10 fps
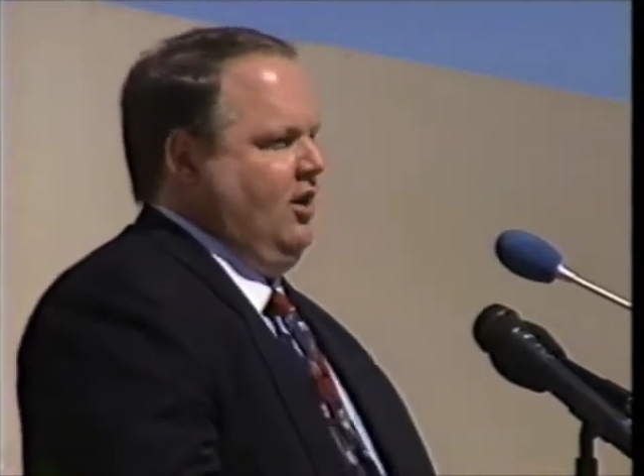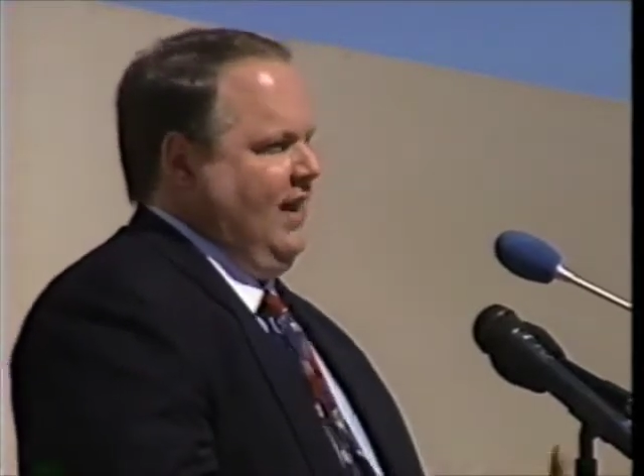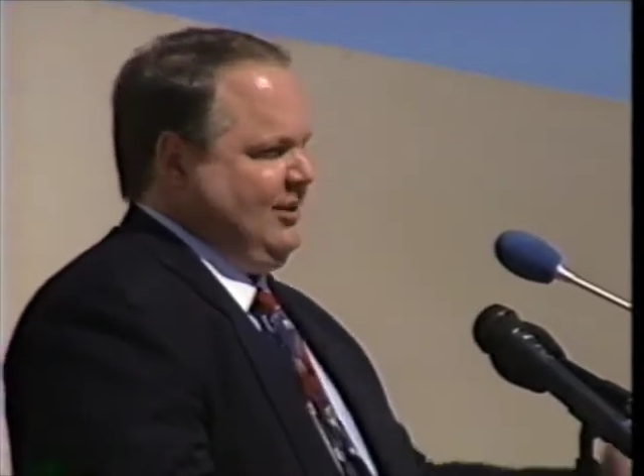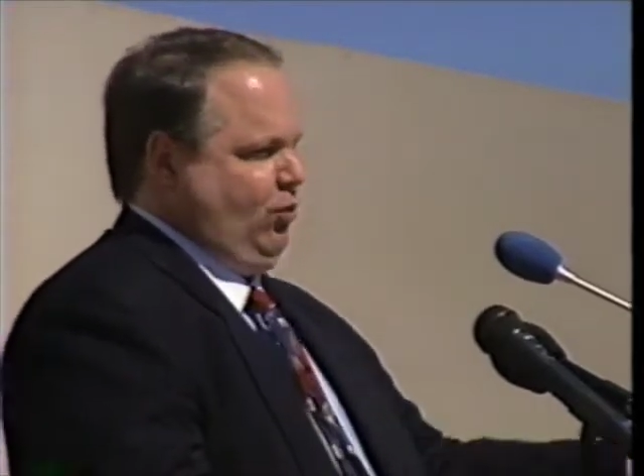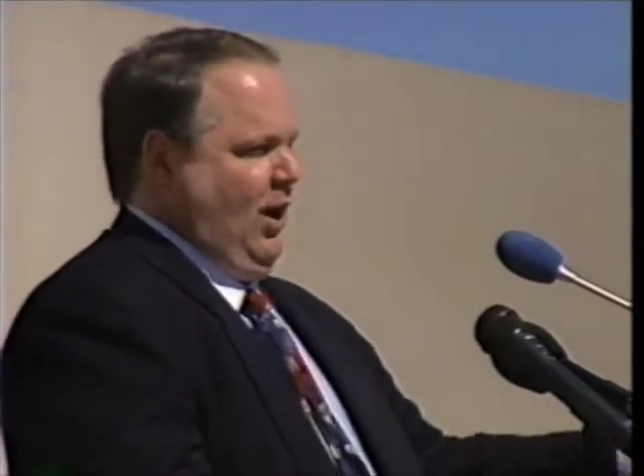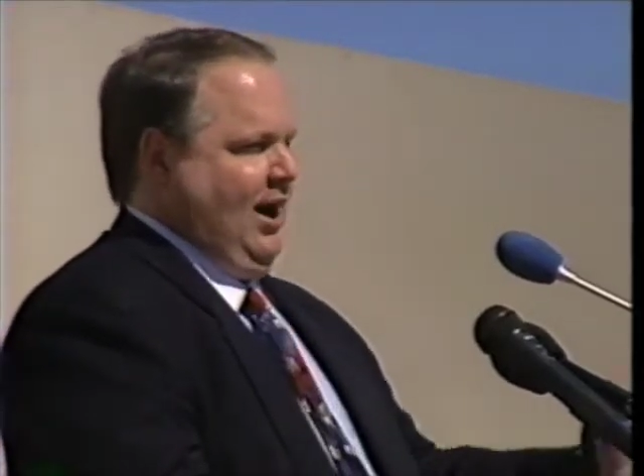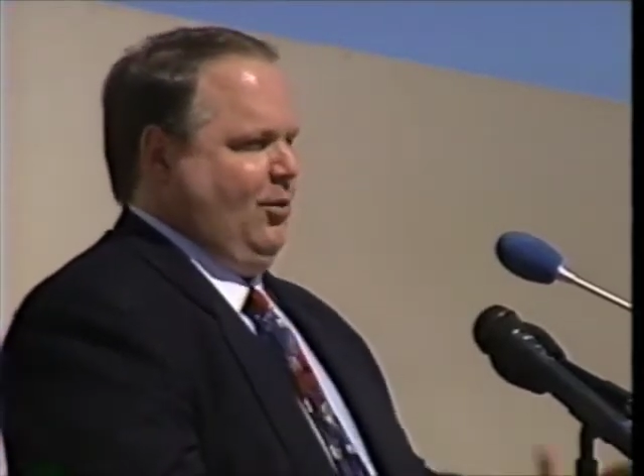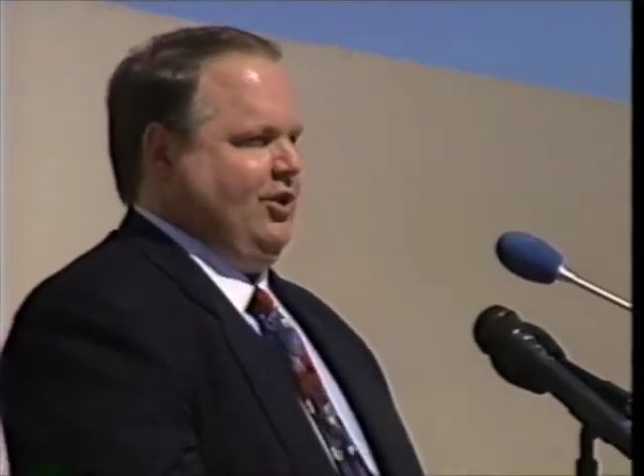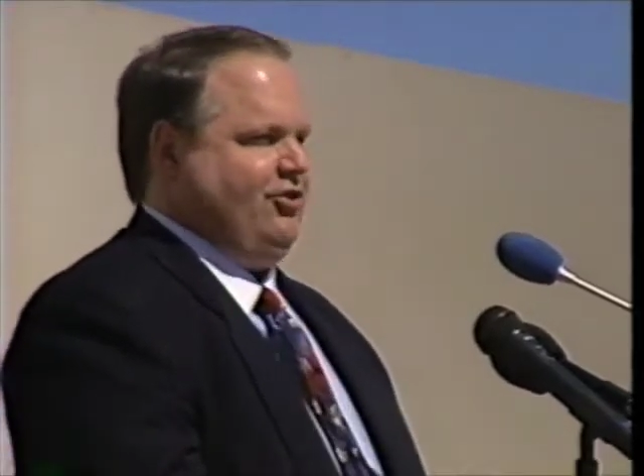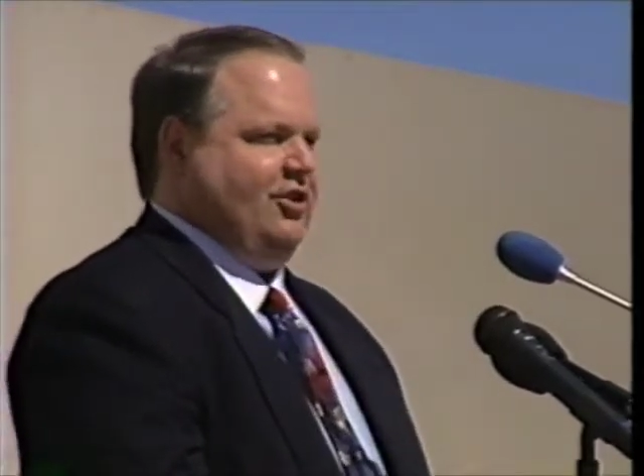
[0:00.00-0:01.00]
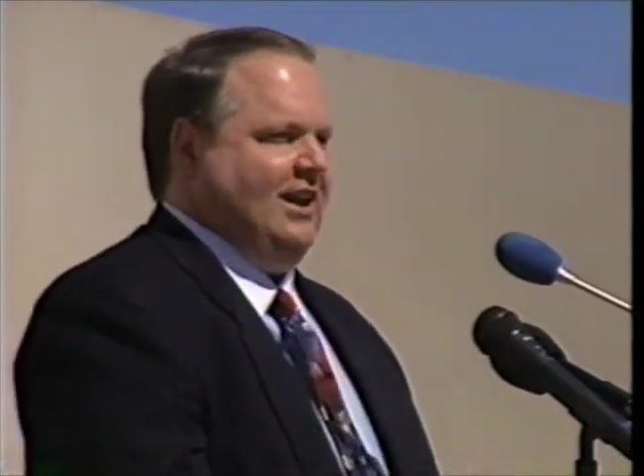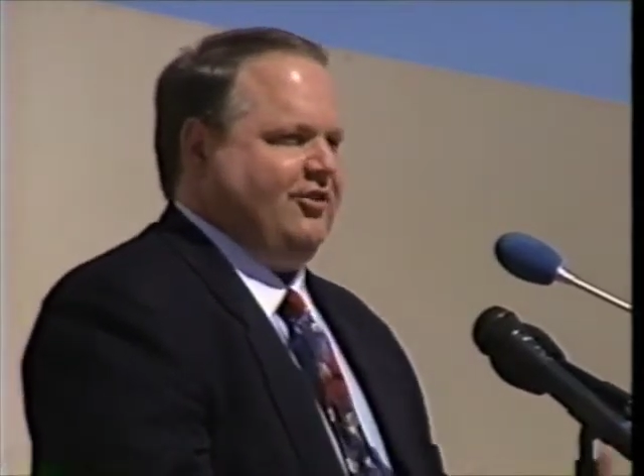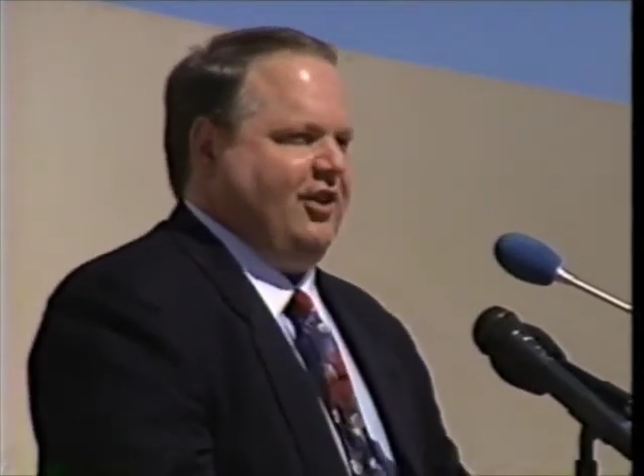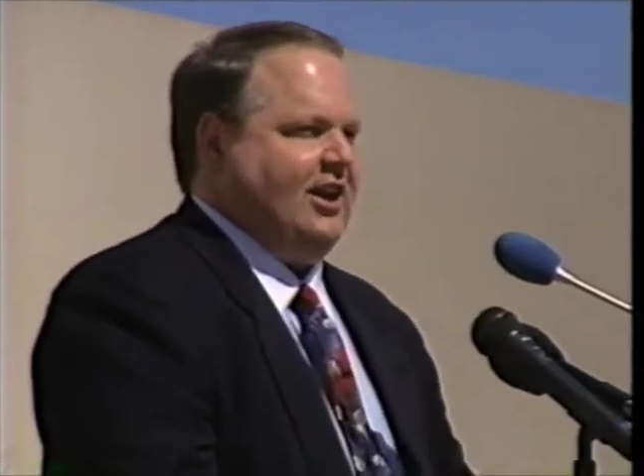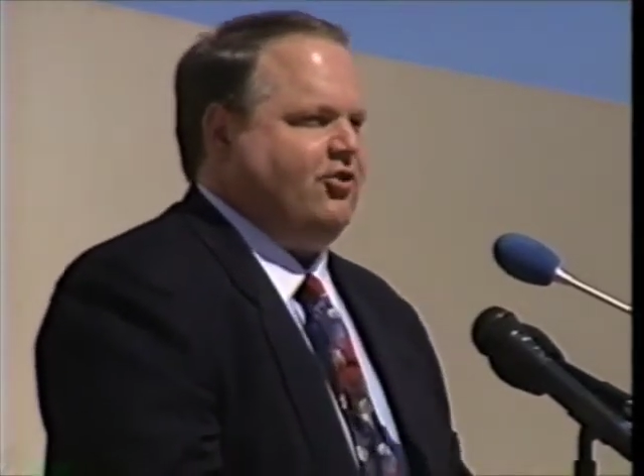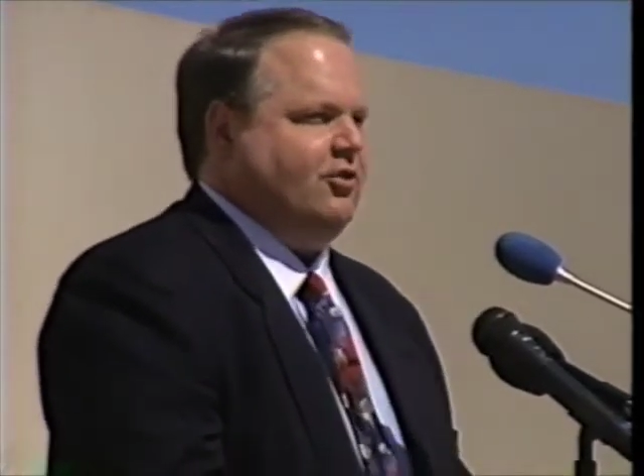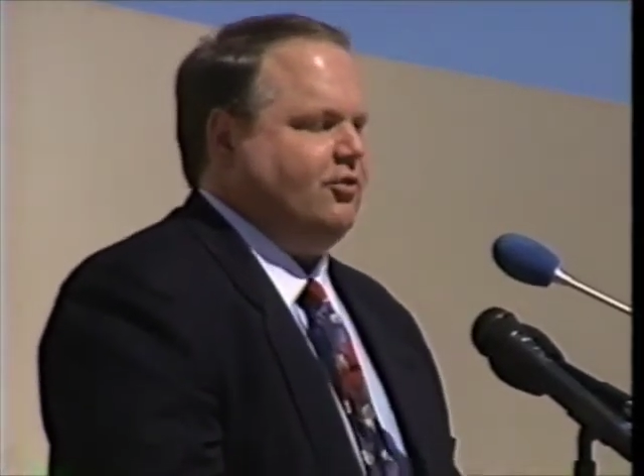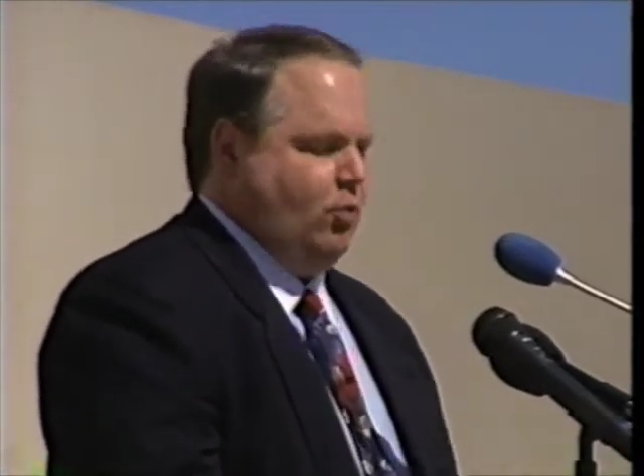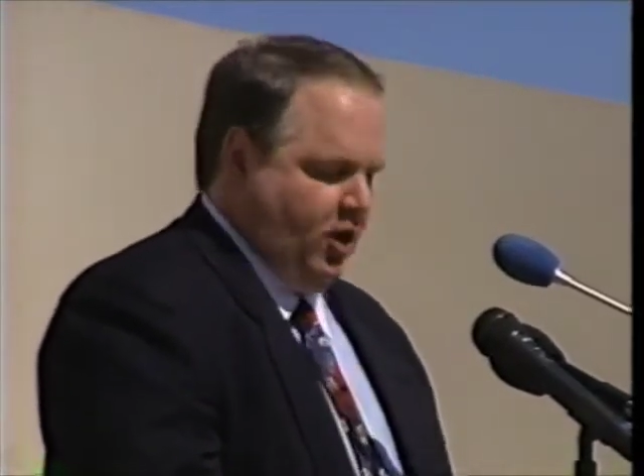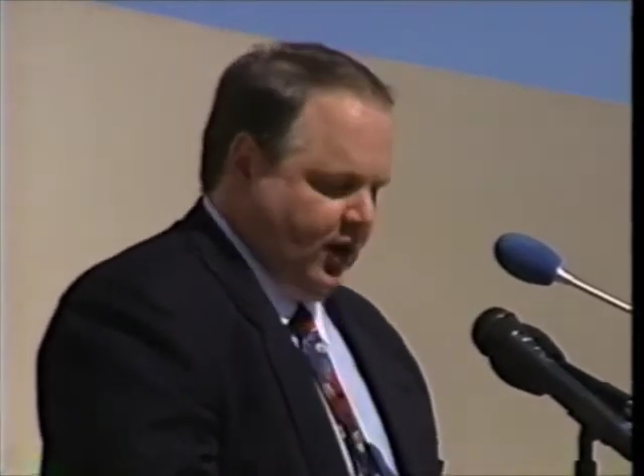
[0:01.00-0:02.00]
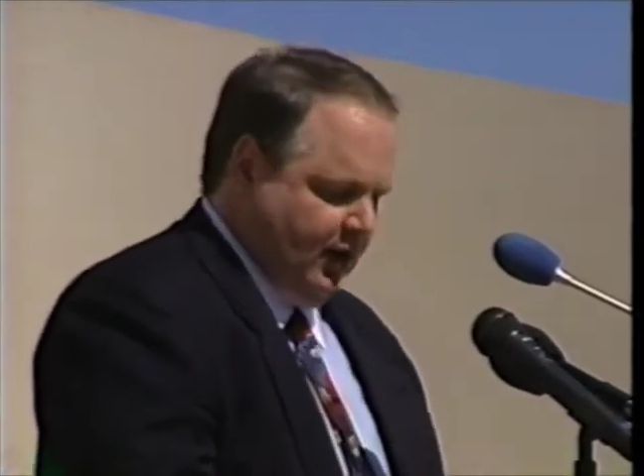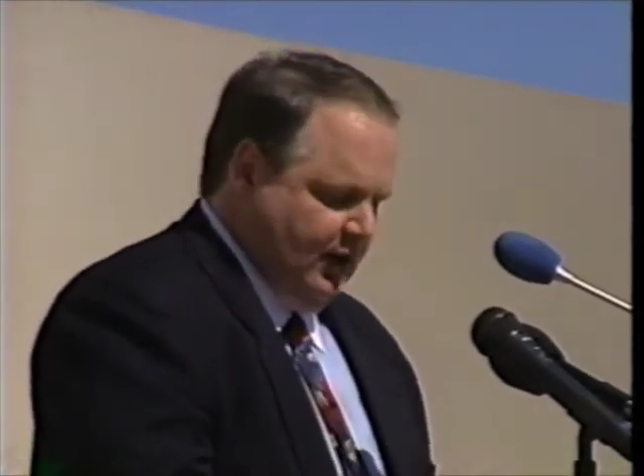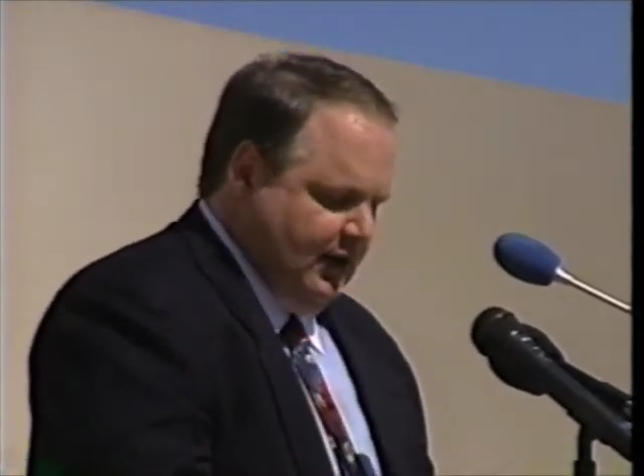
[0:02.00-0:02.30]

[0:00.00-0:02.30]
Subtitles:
That's why we should let sanctions work.